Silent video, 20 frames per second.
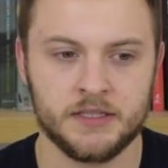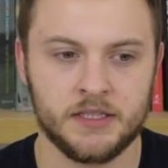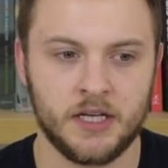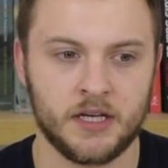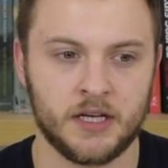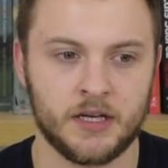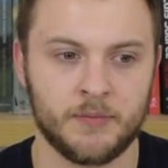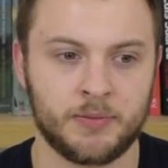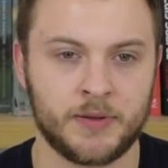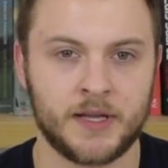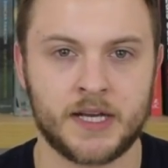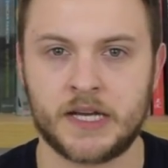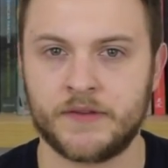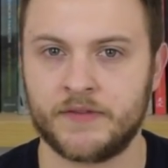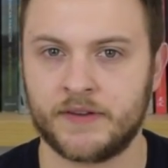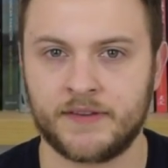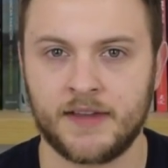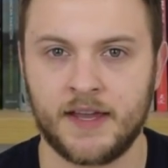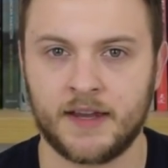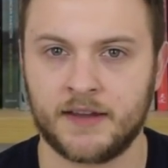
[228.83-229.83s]
Uh, plenty
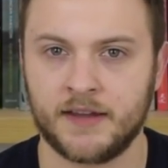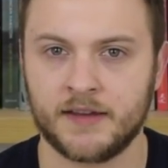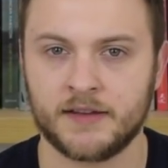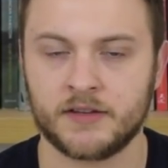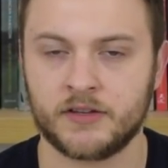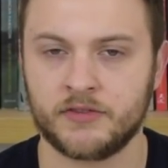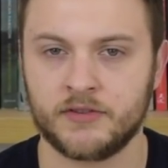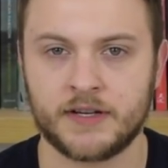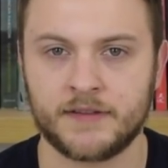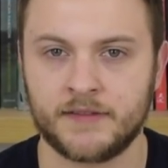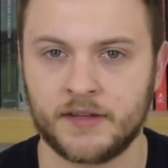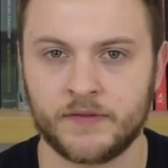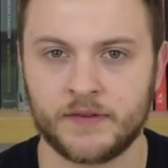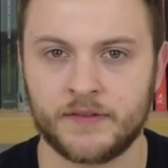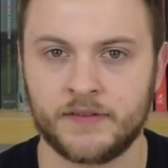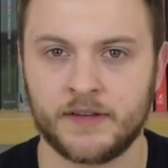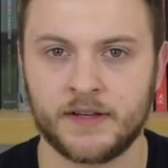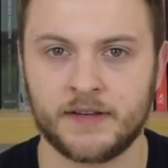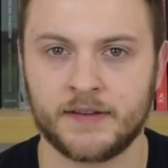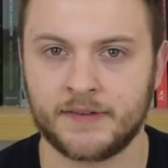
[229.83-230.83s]
of attacking
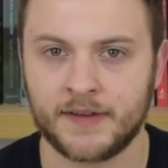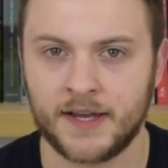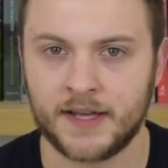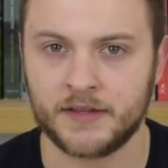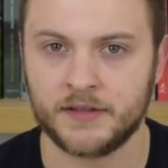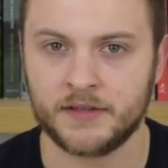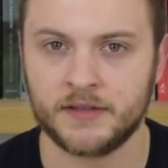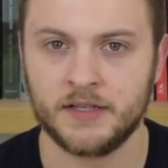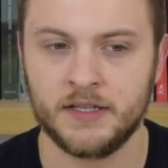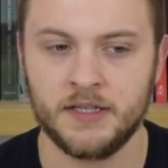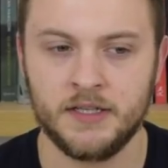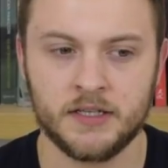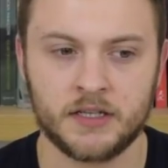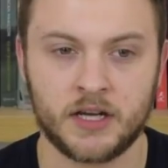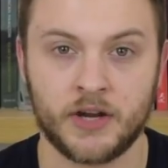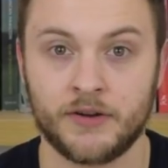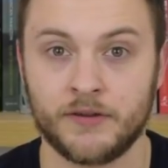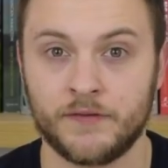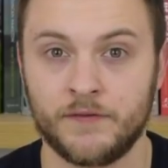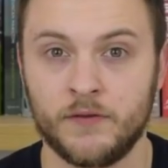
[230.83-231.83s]
creativity and talent
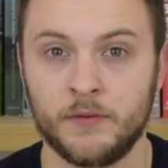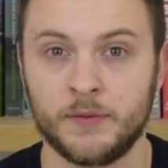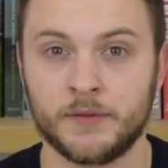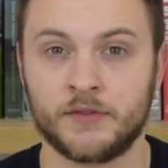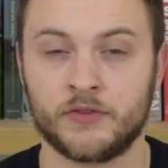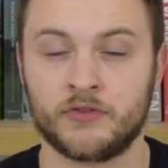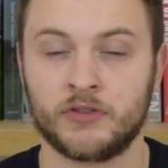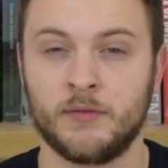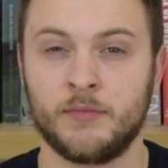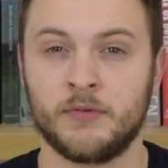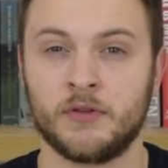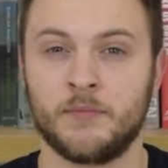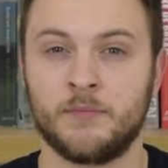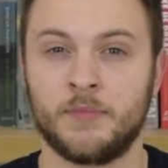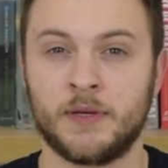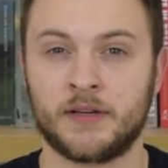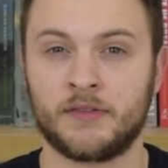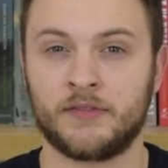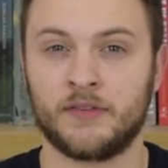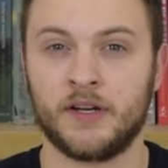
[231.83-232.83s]
going forward to trouble the
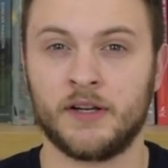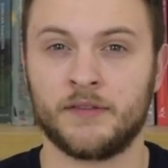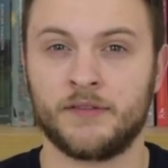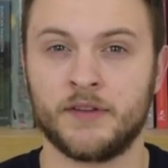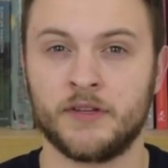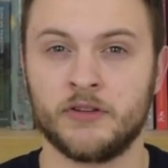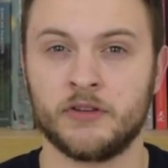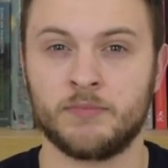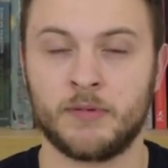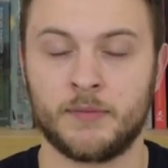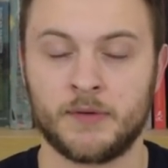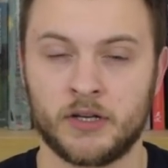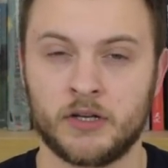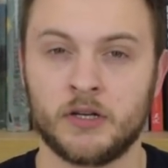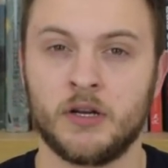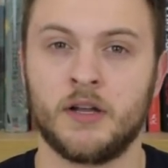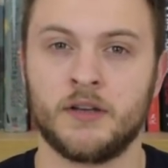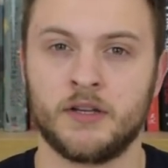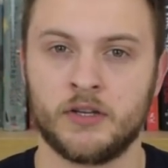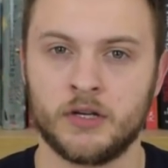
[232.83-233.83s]
big sides in Europe, and you
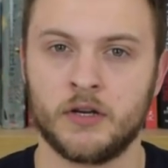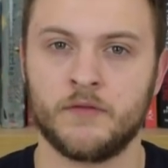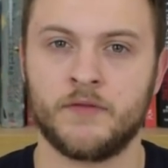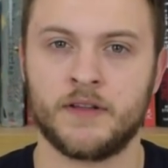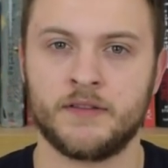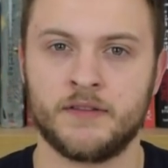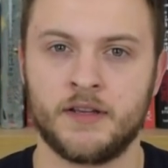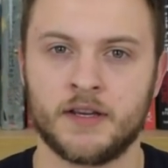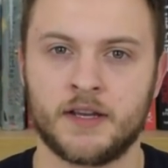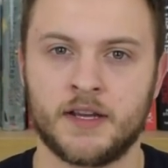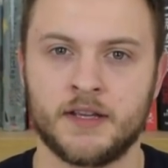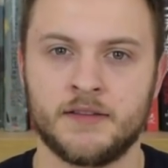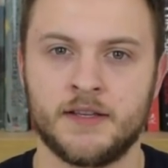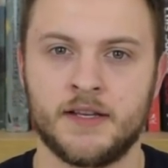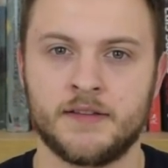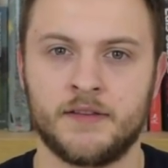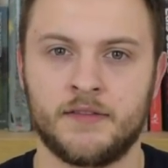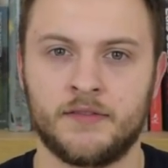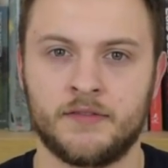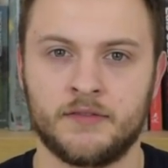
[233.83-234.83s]
got and you got Van Dijk in
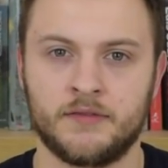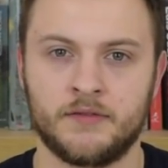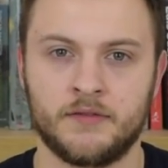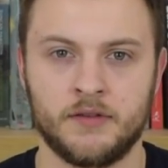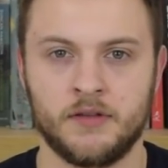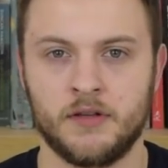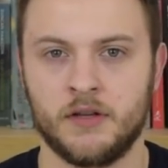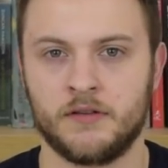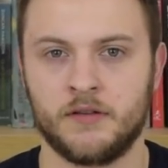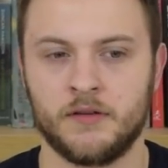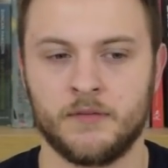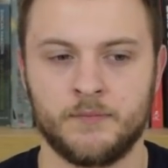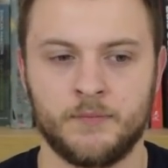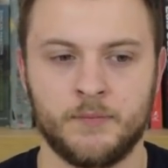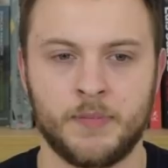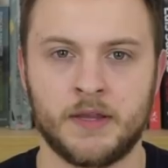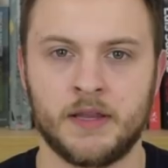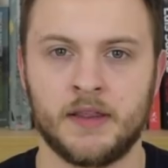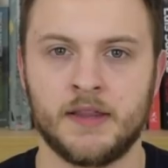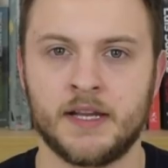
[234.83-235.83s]
there to you know to
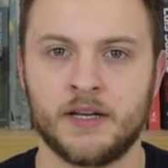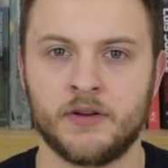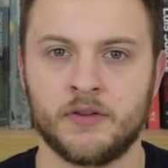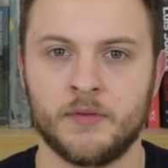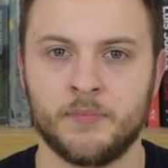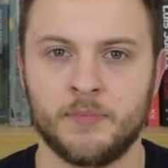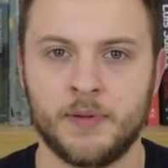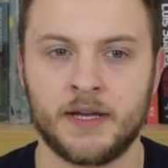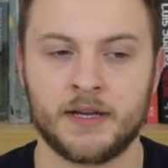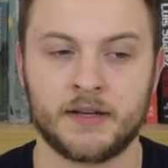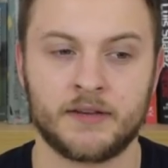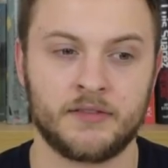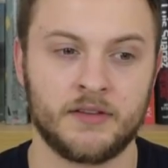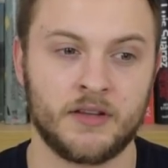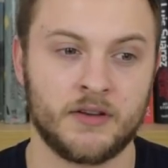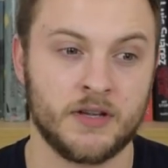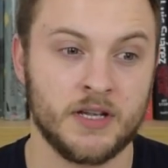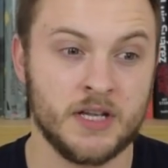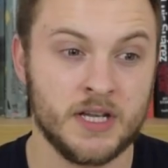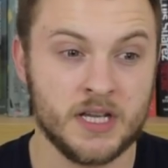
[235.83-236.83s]
be the leader at the back.
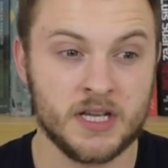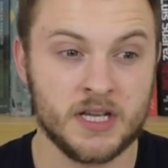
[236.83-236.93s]
So,